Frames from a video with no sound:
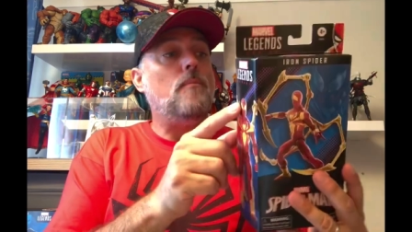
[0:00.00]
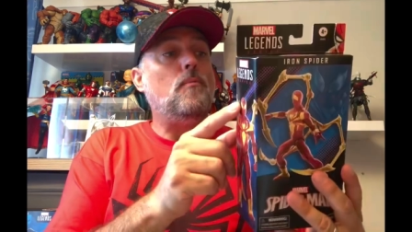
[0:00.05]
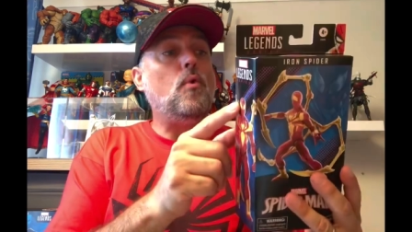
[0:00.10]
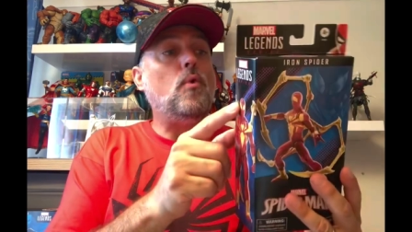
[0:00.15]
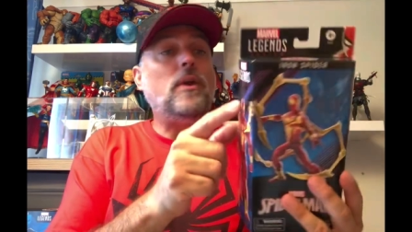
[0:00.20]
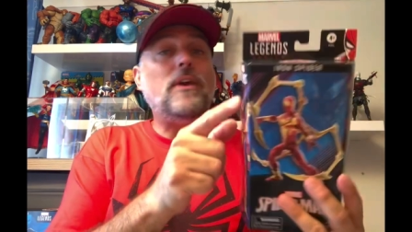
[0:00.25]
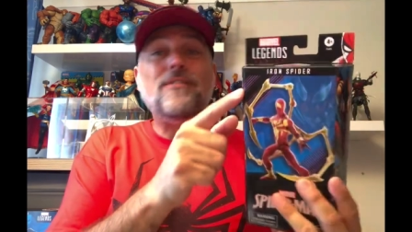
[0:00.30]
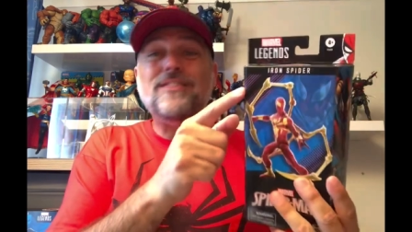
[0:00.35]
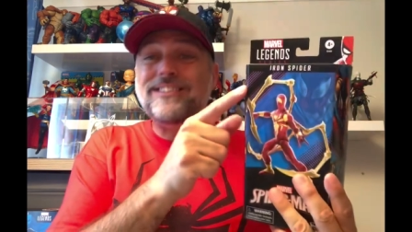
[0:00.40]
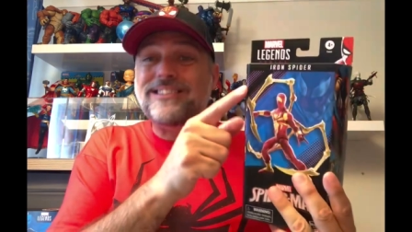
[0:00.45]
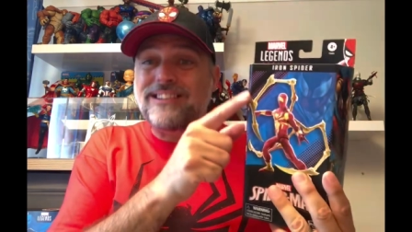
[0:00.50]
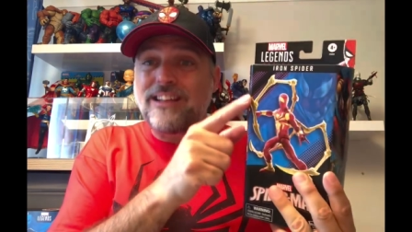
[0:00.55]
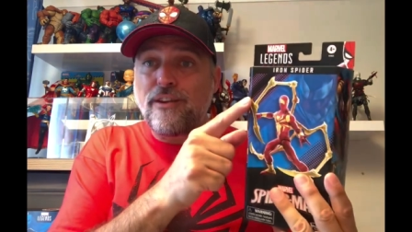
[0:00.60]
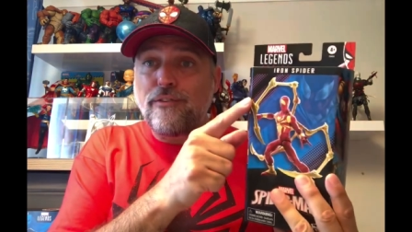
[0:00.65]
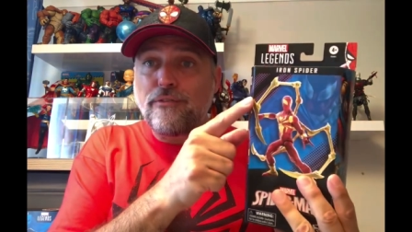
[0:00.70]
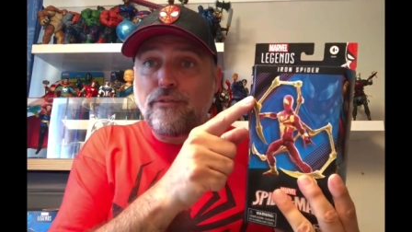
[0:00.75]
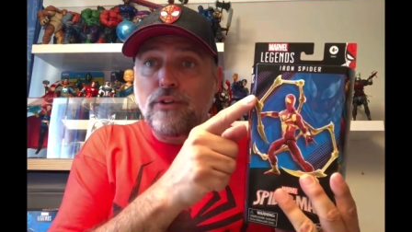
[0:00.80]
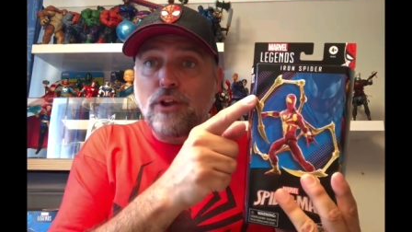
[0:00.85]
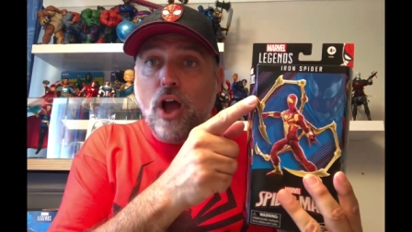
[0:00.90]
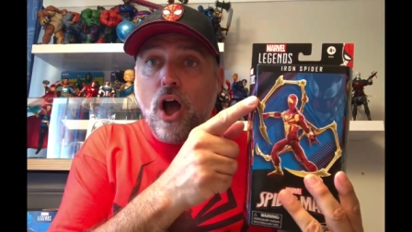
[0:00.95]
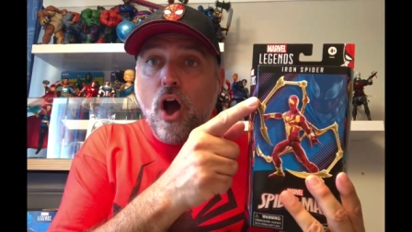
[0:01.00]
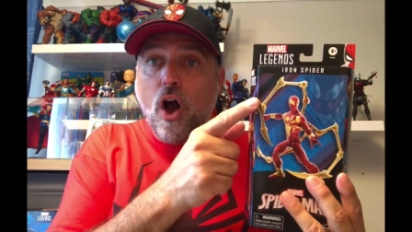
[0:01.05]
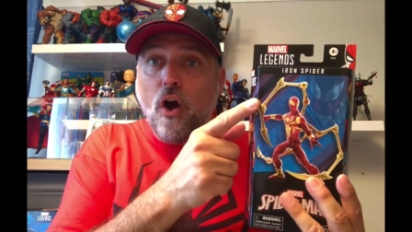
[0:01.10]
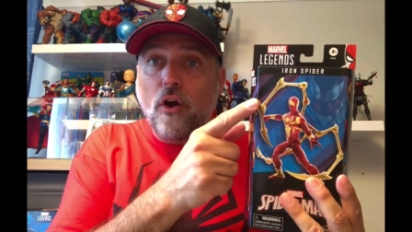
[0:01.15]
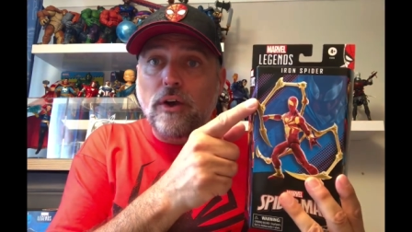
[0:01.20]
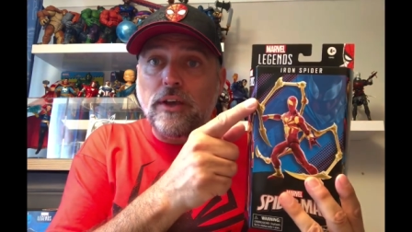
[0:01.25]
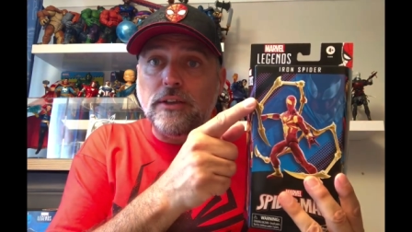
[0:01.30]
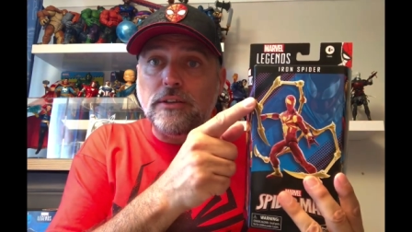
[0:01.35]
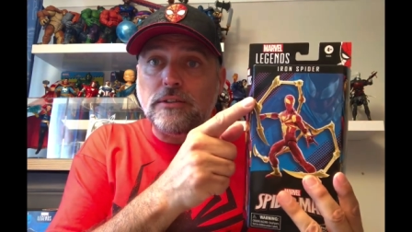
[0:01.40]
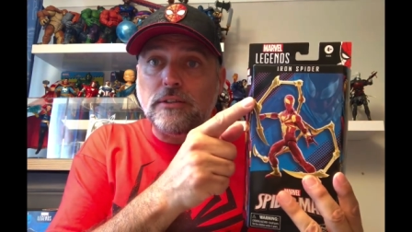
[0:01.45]
or give us different
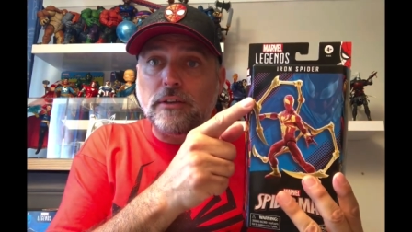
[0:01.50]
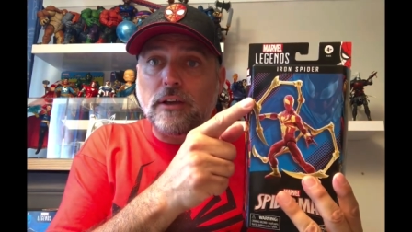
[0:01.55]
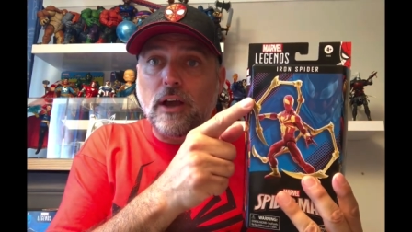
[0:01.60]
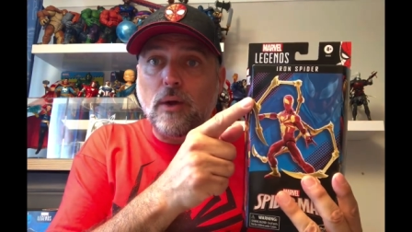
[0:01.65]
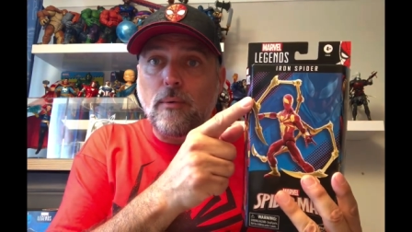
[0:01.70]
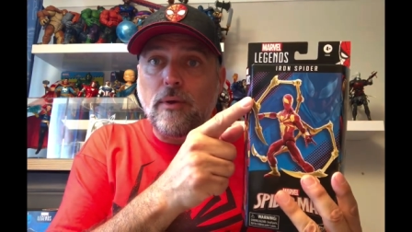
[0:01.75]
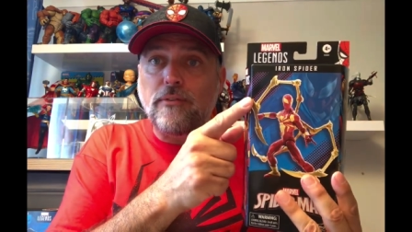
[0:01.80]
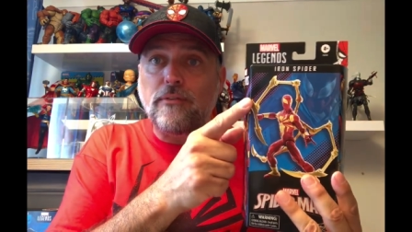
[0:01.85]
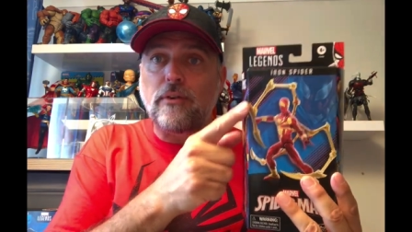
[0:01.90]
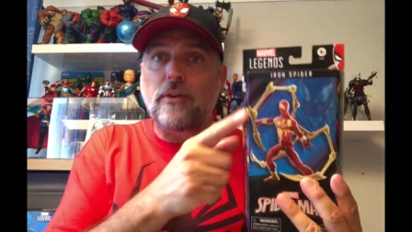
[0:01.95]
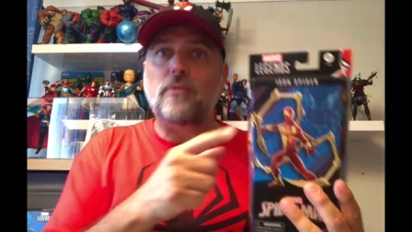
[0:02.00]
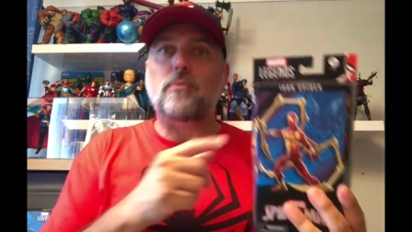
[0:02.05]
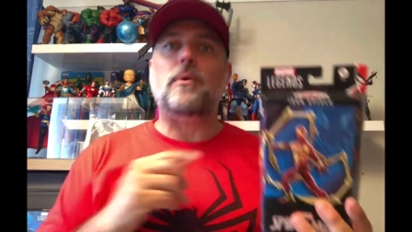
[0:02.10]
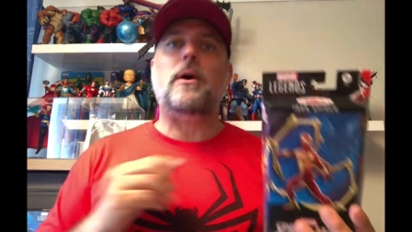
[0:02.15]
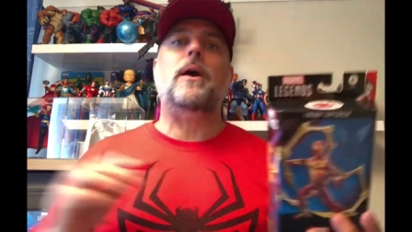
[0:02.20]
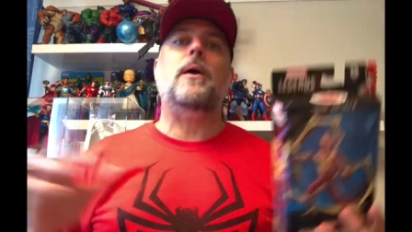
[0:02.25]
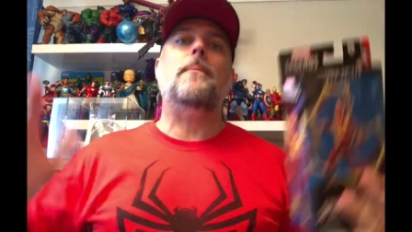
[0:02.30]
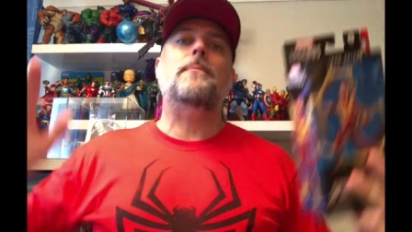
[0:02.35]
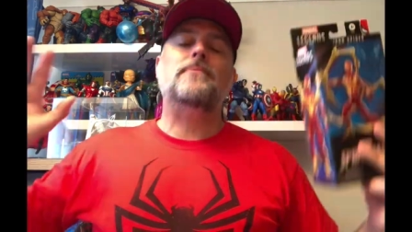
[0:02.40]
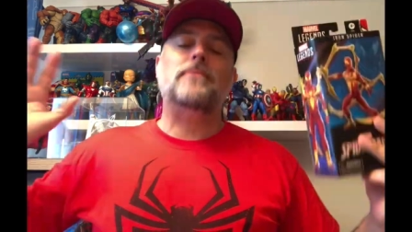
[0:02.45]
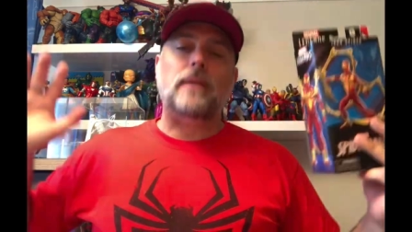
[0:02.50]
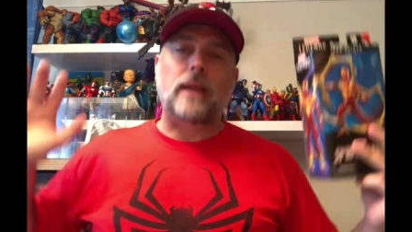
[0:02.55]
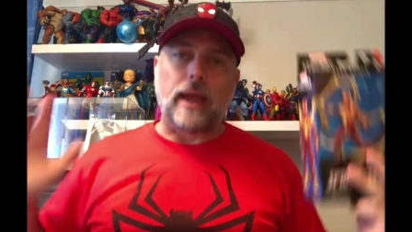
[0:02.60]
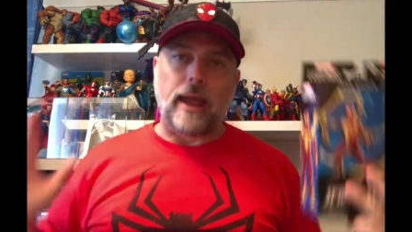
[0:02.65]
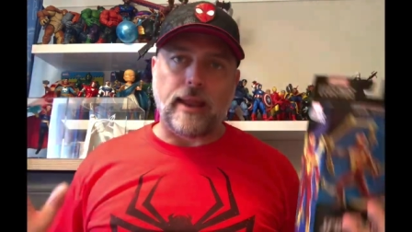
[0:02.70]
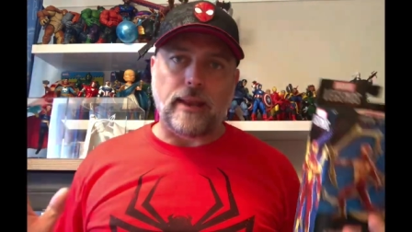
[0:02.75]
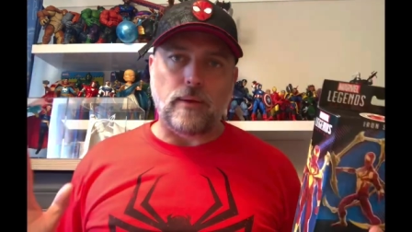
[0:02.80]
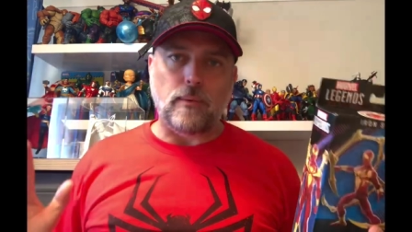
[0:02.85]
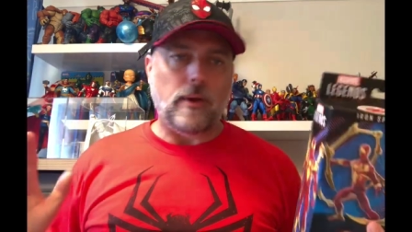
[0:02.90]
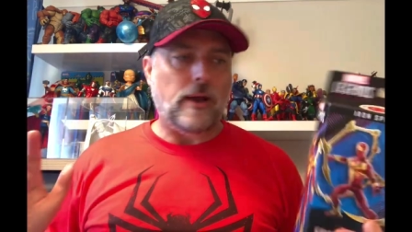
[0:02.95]
eyes that go with it as well.
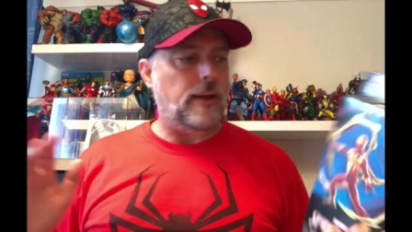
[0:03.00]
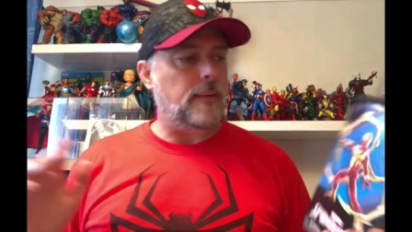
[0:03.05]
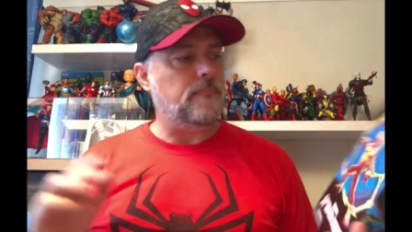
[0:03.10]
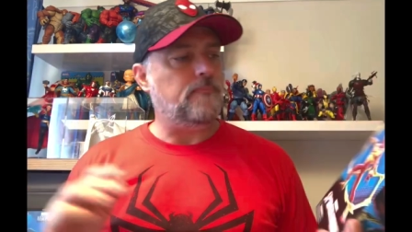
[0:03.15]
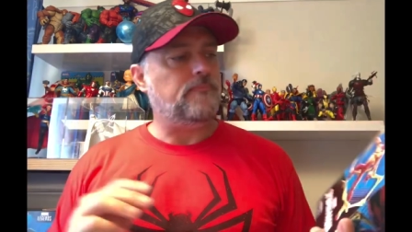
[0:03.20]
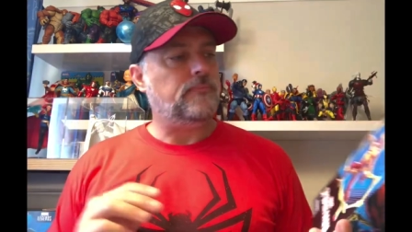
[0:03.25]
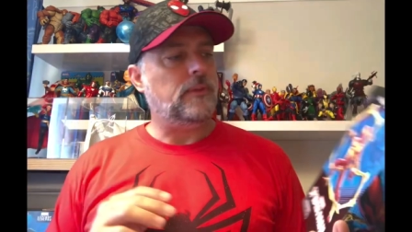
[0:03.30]
Anyway,